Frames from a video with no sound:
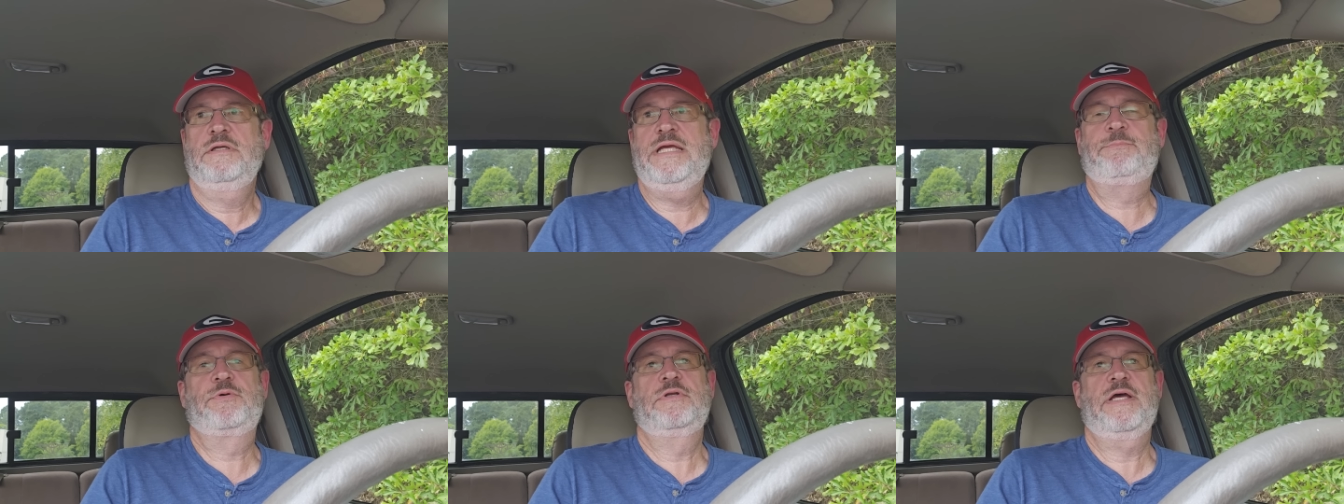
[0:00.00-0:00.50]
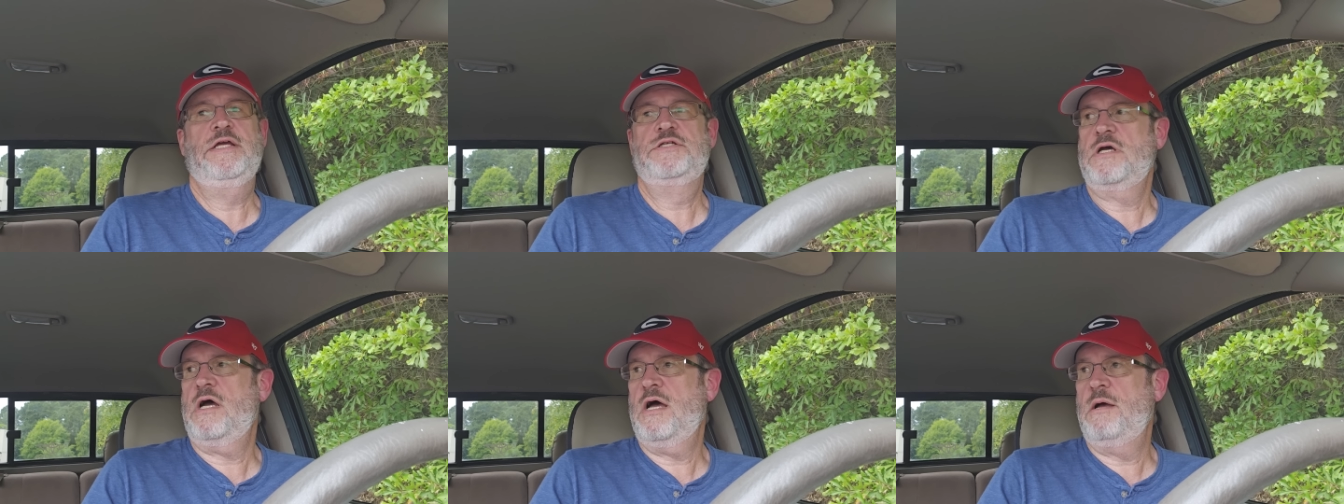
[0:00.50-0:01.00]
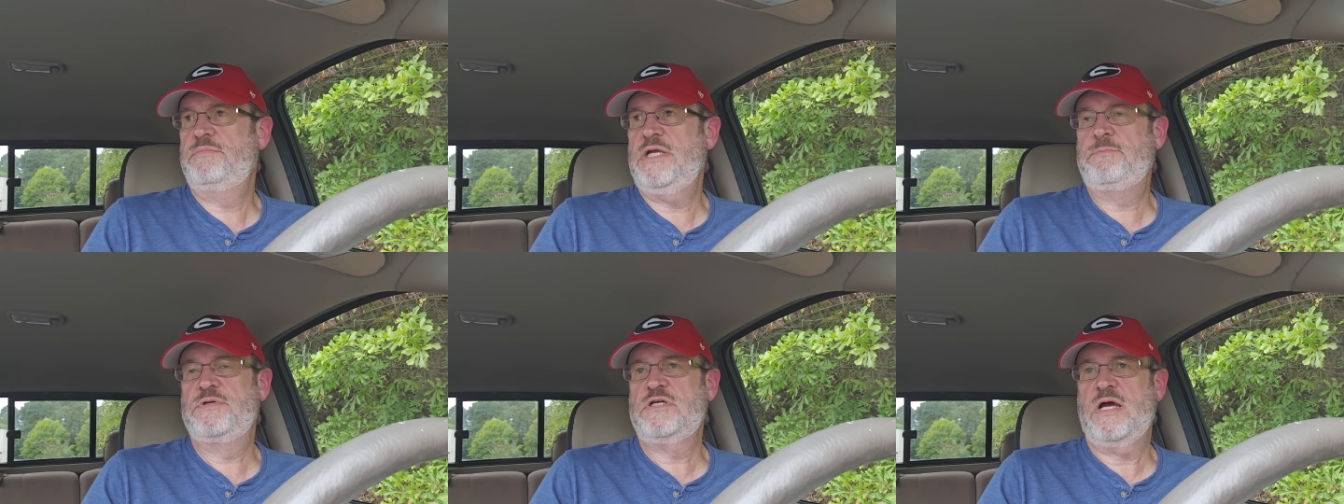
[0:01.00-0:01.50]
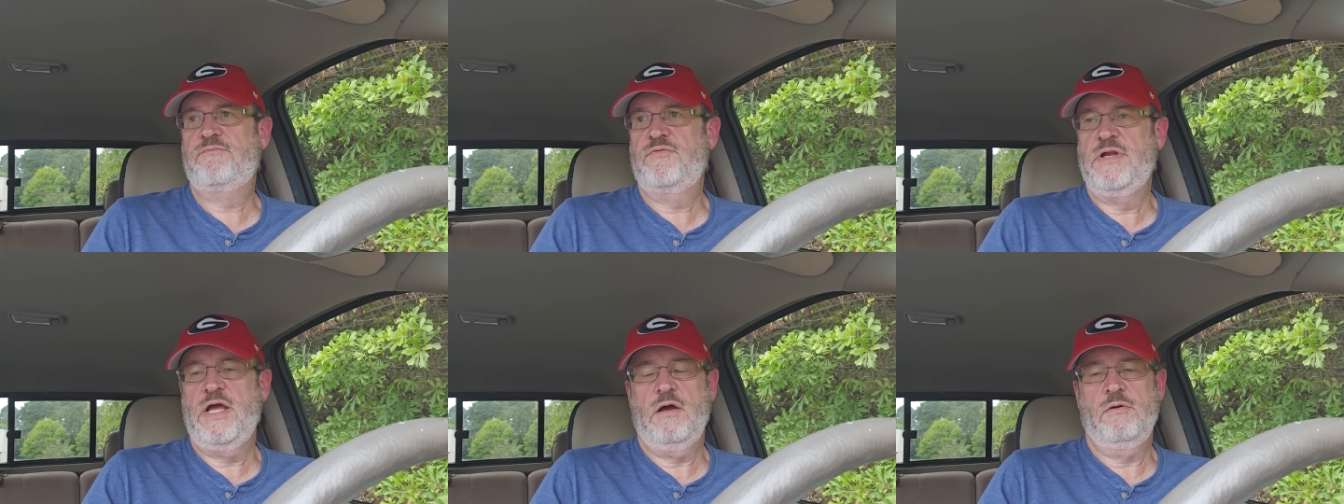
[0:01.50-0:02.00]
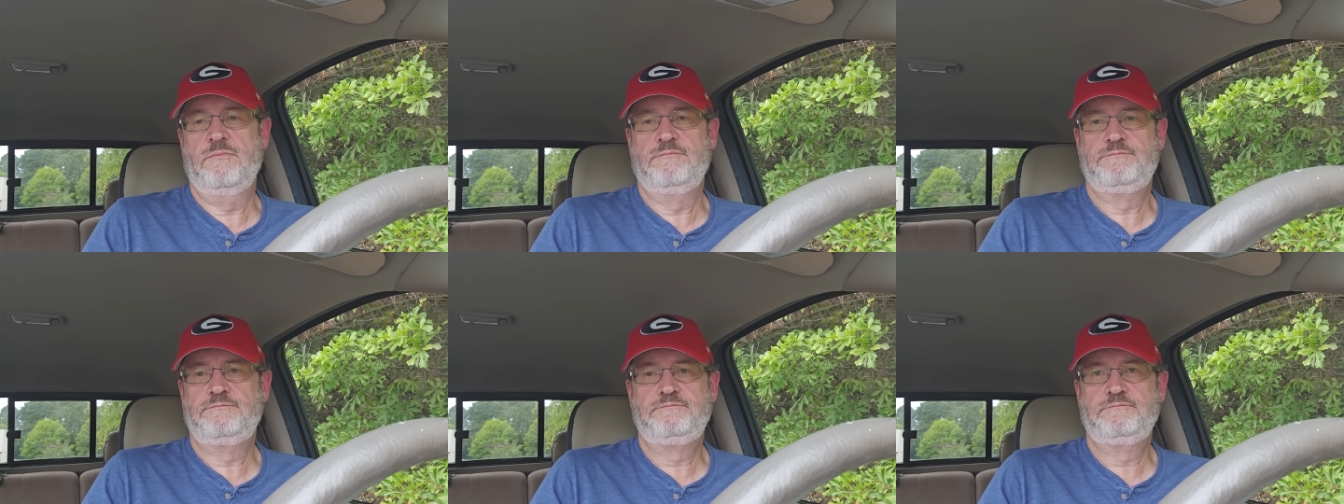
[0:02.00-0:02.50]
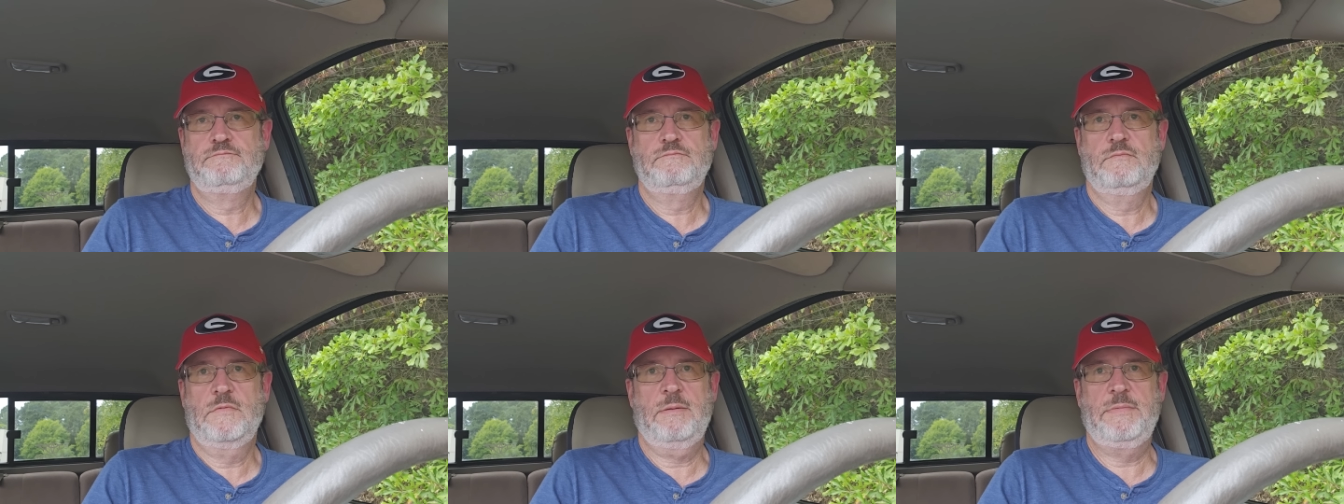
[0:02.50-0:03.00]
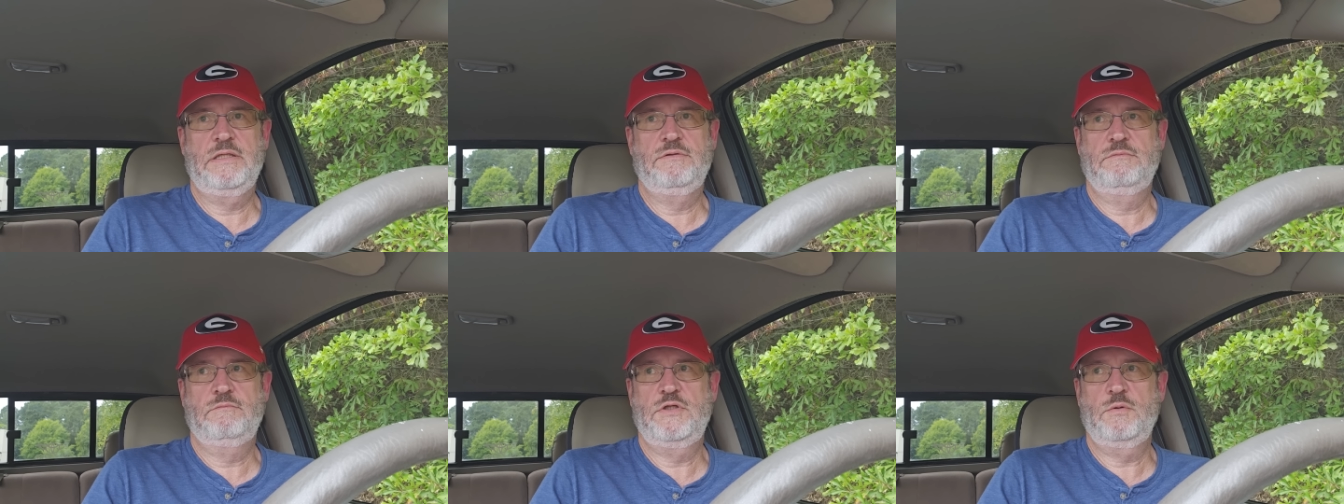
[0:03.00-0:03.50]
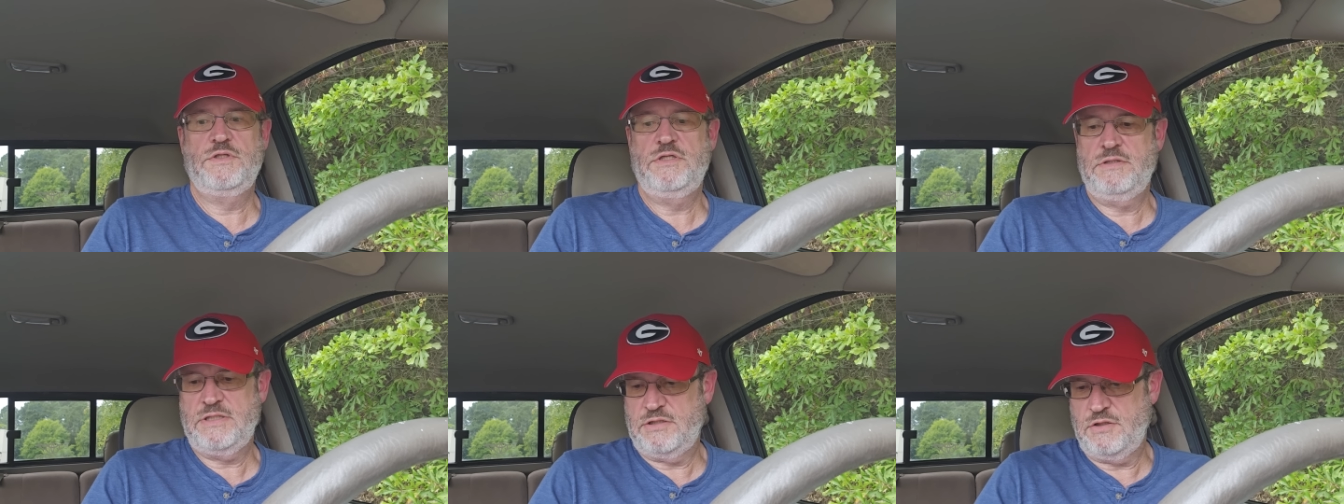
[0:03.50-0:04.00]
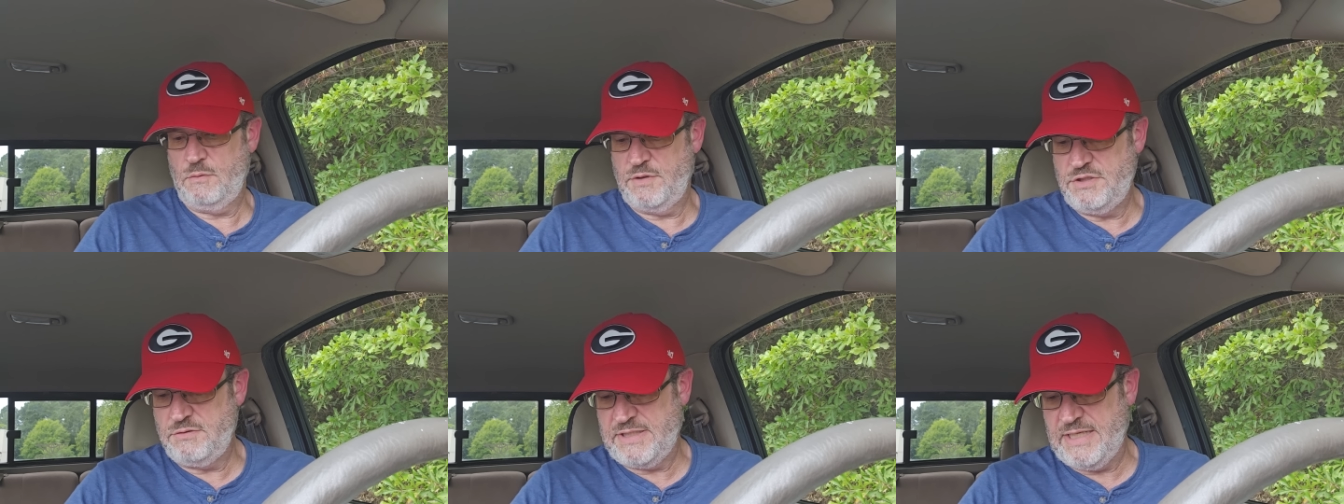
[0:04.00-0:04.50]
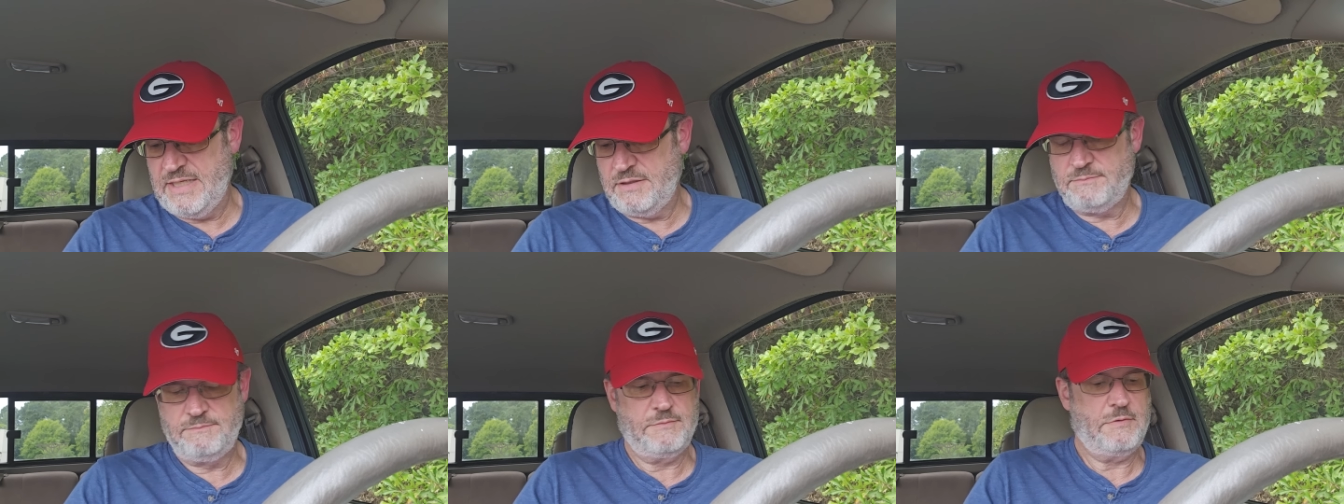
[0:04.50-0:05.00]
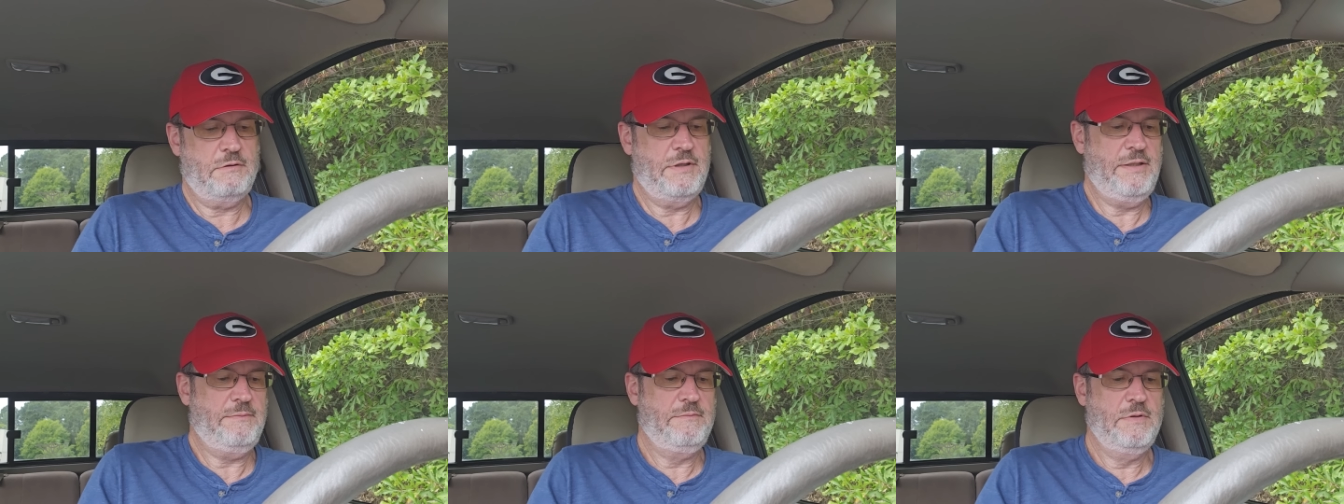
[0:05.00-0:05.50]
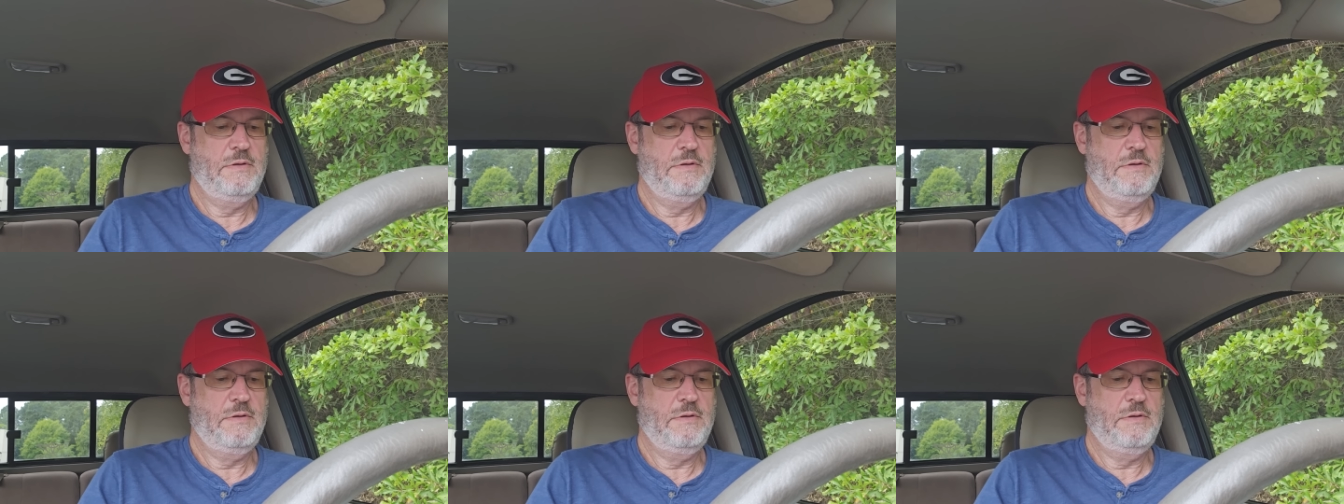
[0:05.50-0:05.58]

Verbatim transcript: Keep your day job. Keep your job for now. I mean, do what you do what you can. All right.